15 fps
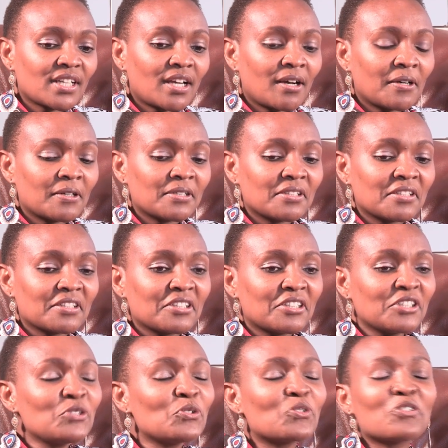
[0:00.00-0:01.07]

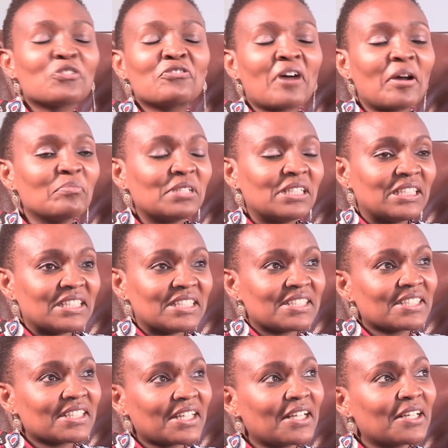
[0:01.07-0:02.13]
the
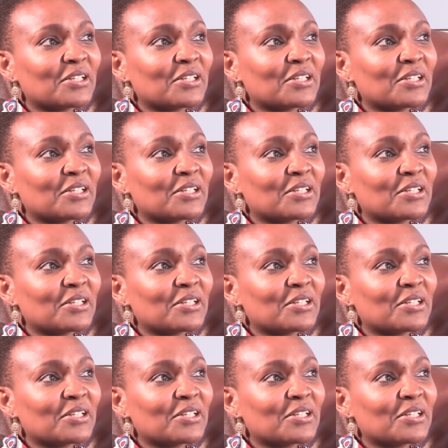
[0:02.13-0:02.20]
families,